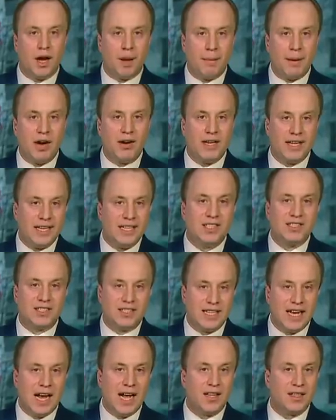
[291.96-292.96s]
about
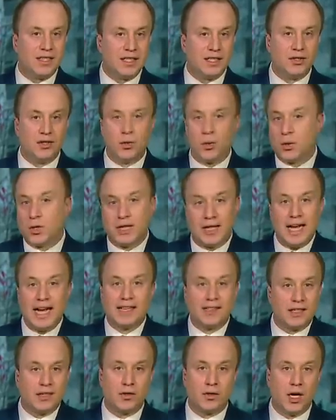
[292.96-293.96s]
his knowledge or
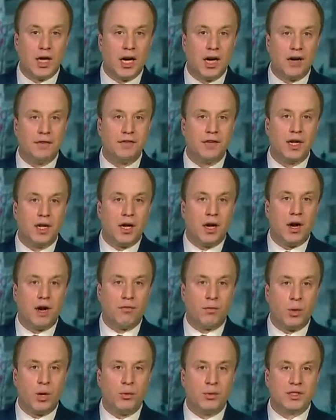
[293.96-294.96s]
lack thereof
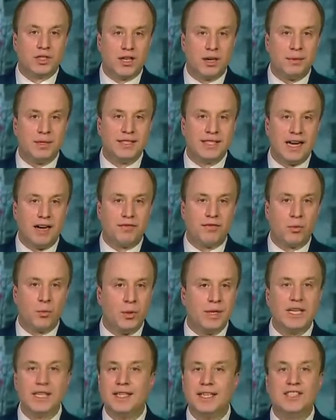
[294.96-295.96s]
of what was coming down
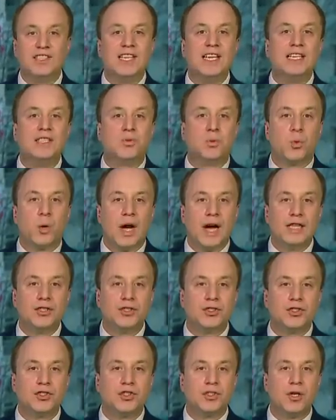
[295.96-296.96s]
from WikiLeaks? Is
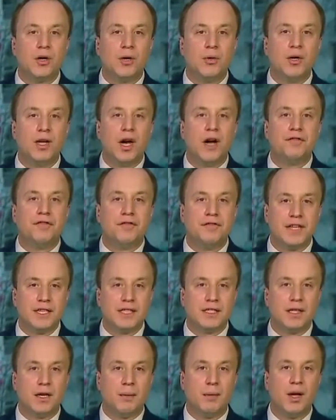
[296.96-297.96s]
Roger Stone a
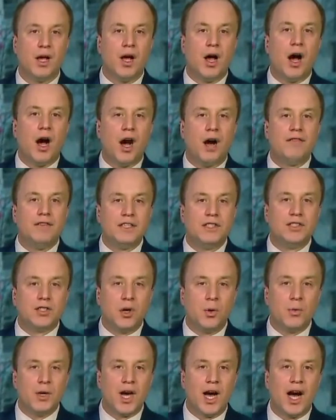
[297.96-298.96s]
victim of
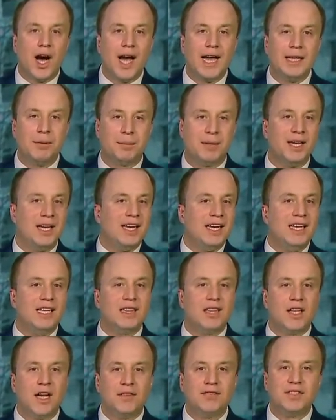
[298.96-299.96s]
his own hype?
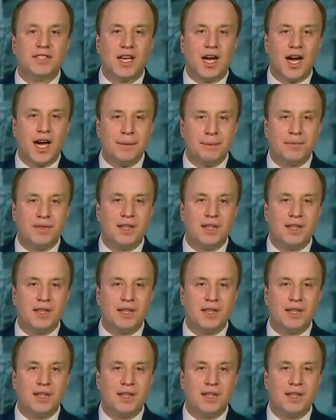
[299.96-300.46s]
He loves to hype